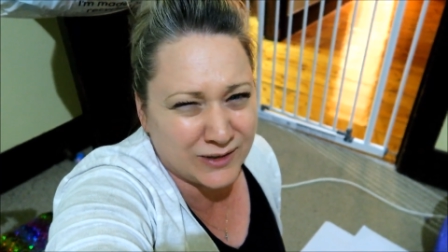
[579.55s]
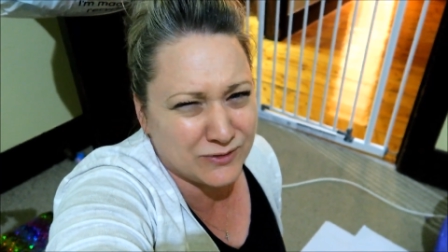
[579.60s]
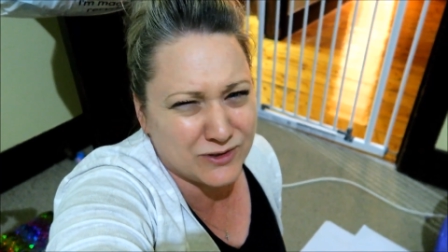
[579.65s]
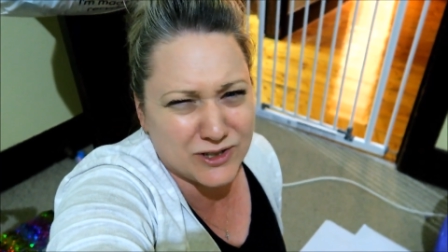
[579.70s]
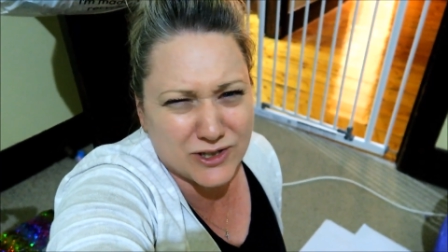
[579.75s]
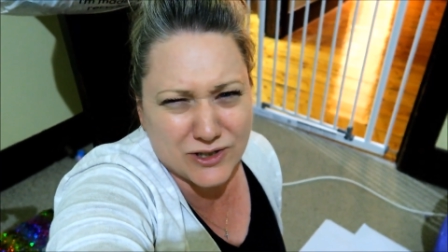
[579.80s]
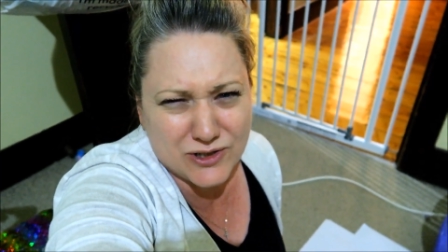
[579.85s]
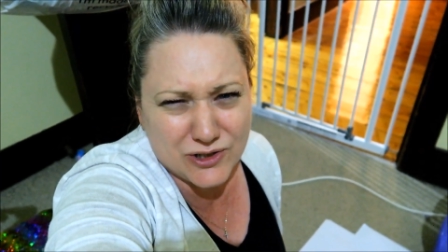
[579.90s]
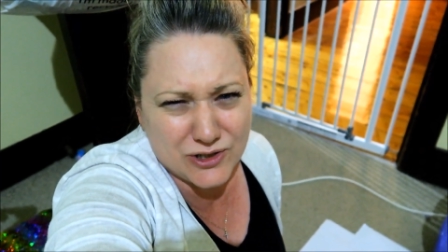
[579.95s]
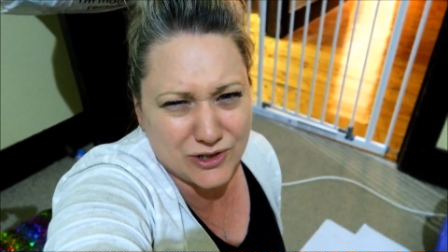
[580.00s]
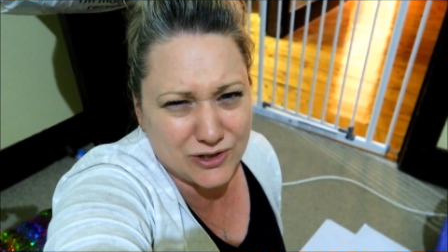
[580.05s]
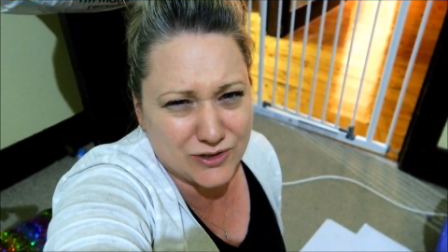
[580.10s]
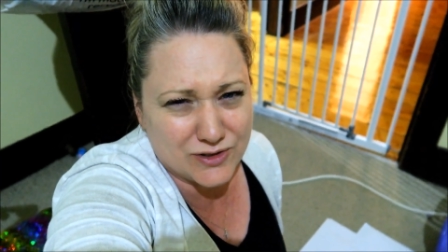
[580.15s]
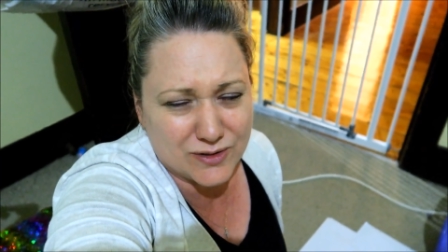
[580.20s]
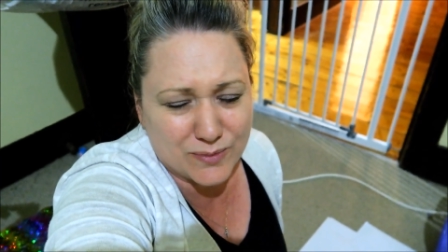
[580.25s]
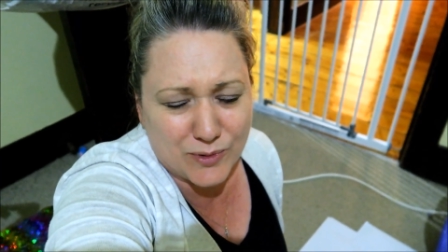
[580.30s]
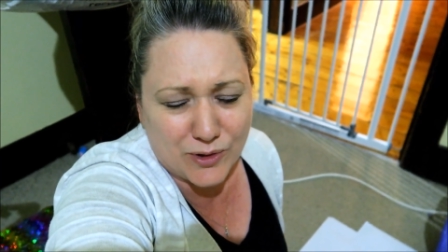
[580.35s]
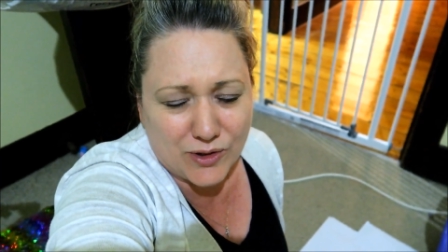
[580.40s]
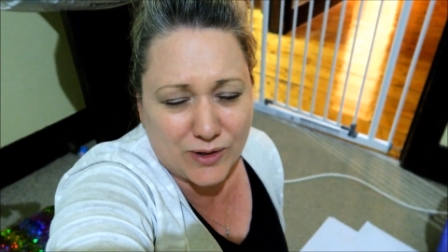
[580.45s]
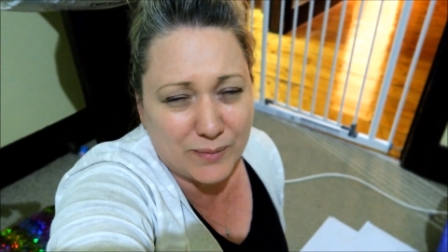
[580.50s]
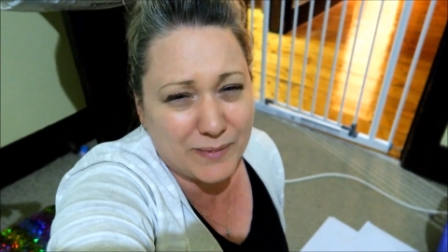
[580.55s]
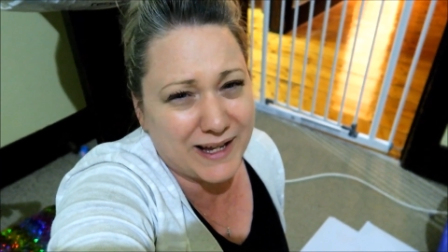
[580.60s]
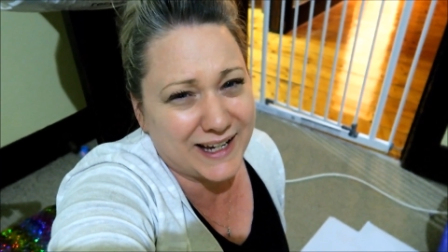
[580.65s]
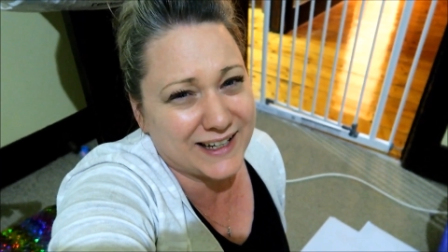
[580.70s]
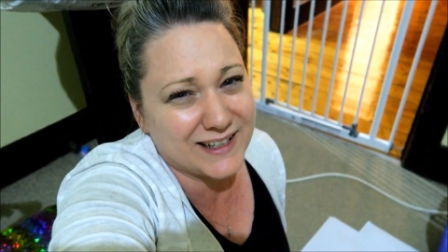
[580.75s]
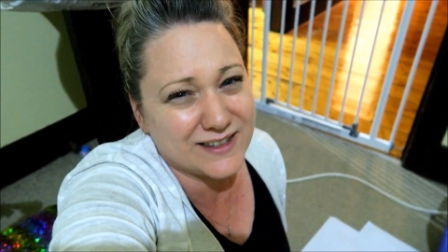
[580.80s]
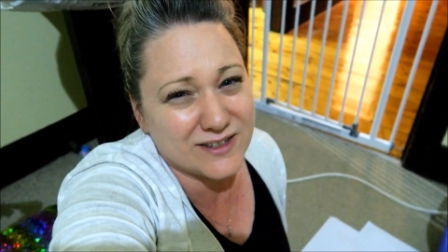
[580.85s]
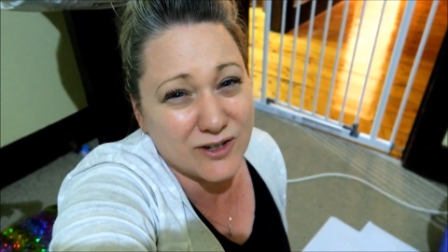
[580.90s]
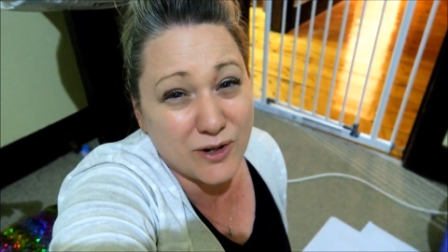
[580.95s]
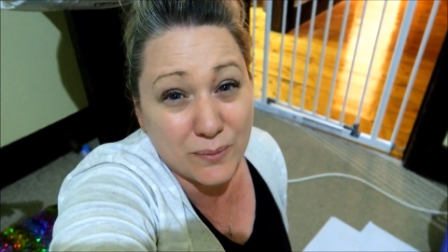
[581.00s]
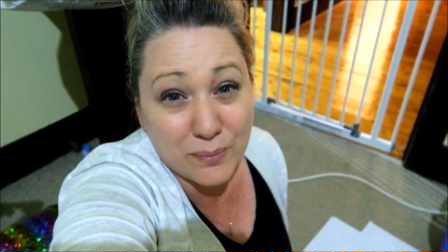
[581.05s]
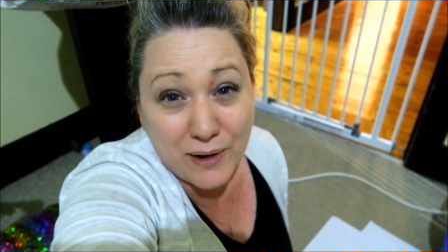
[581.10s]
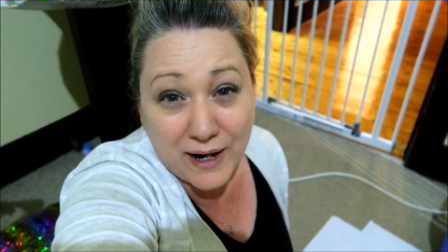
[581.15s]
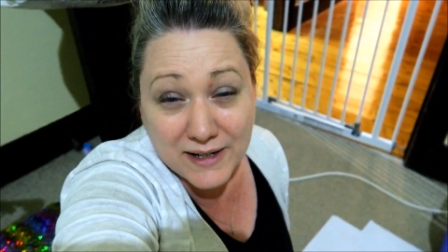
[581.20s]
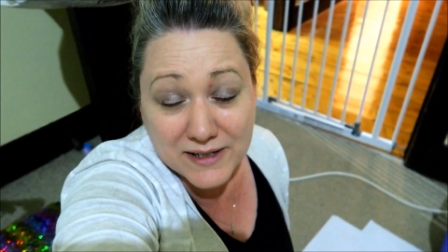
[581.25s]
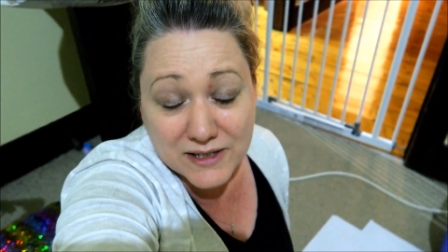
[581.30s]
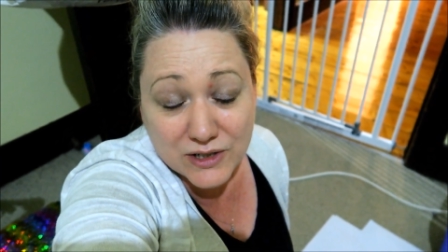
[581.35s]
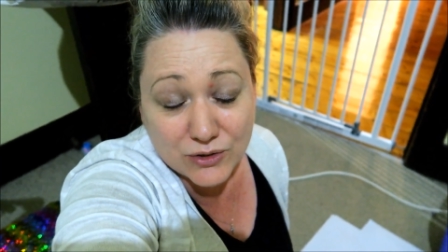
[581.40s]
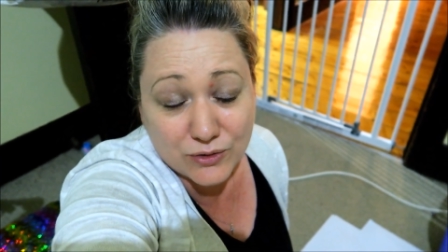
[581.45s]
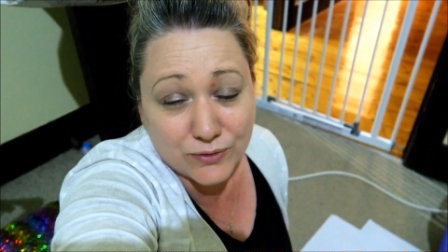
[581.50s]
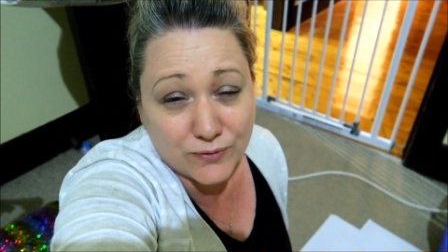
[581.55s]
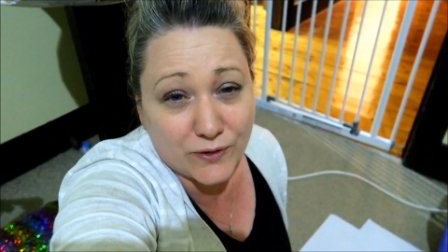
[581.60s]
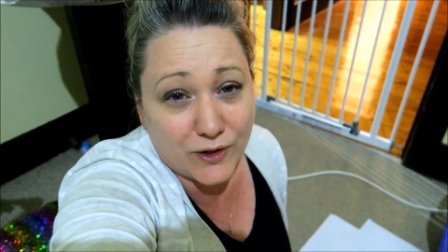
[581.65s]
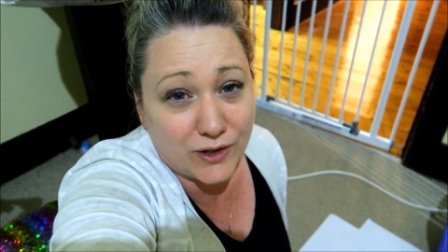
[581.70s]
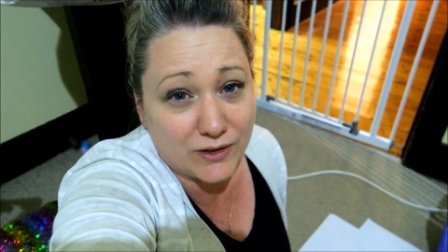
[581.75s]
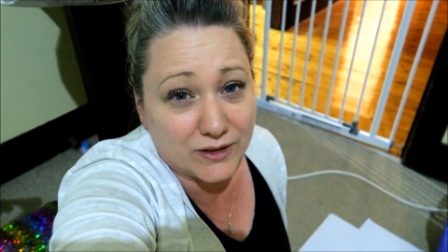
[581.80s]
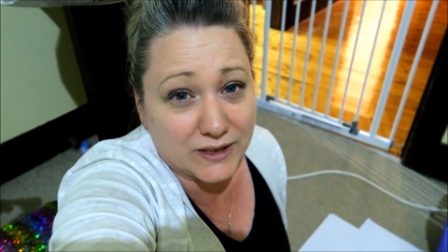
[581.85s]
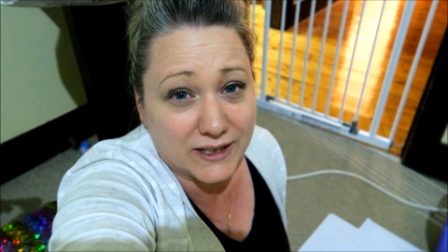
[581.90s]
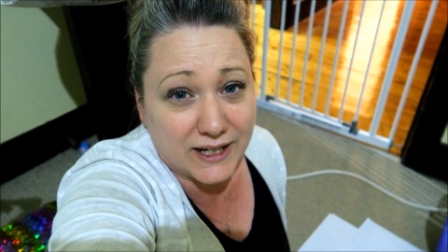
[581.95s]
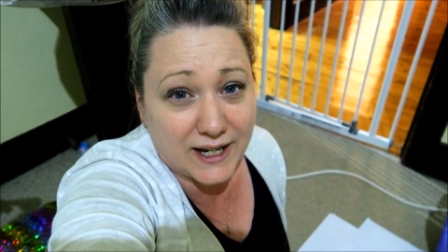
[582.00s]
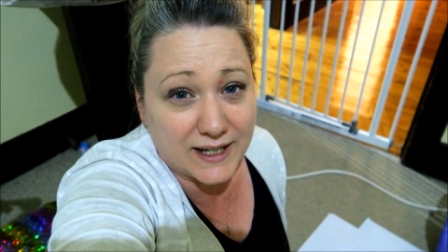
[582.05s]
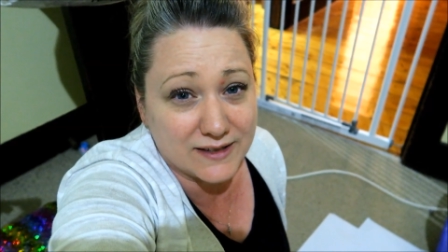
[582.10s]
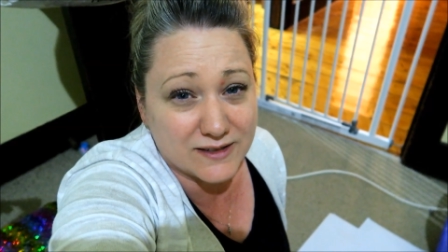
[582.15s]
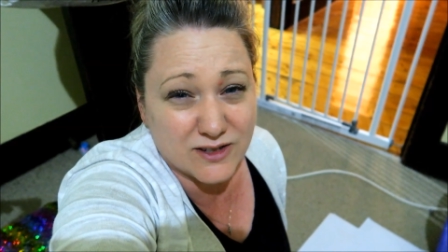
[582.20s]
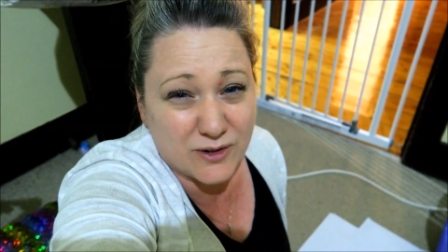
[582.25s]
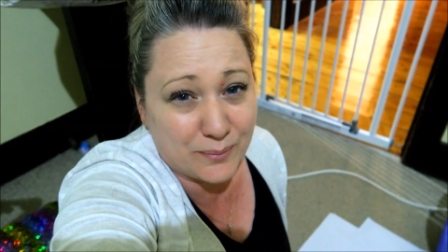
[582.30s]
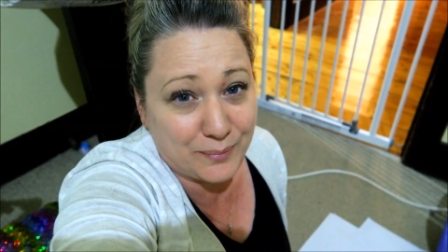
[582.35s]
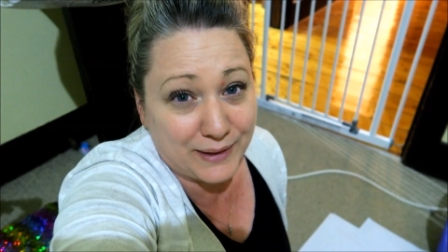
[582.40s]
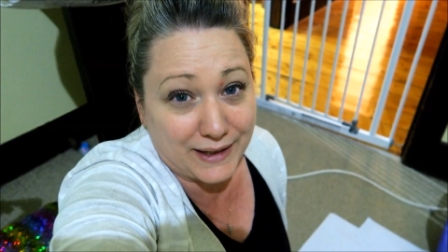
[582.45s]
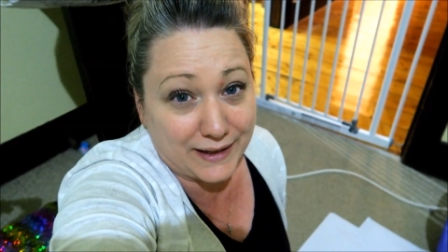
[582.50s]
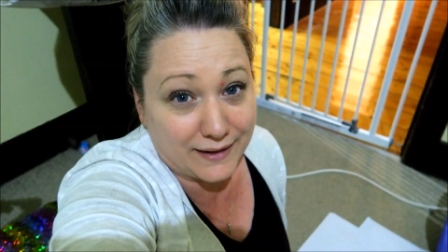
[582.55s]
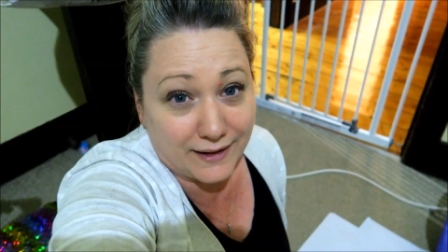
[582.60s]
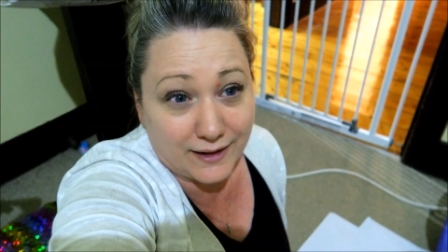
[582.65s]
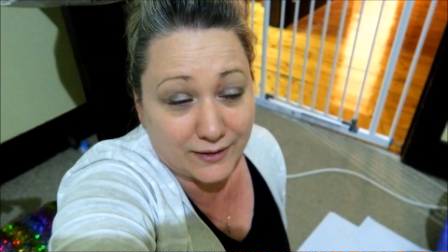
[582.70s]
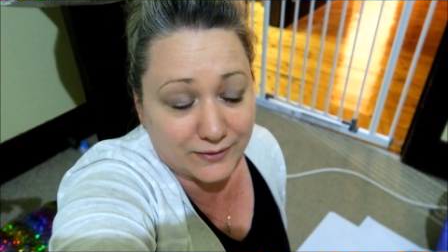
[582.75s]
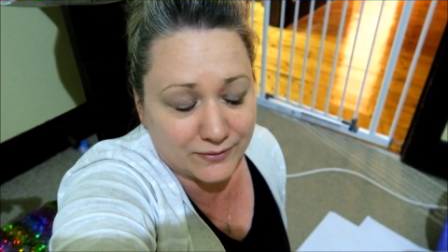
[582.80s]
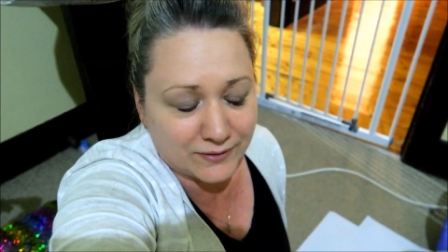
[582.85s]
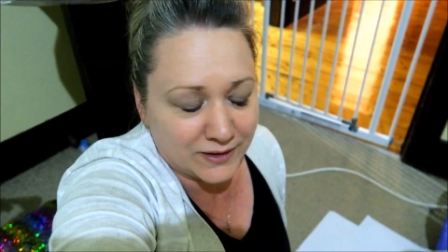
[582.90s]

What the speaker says: It was just too small. I'm like, it's not practical for holidays, not big enough.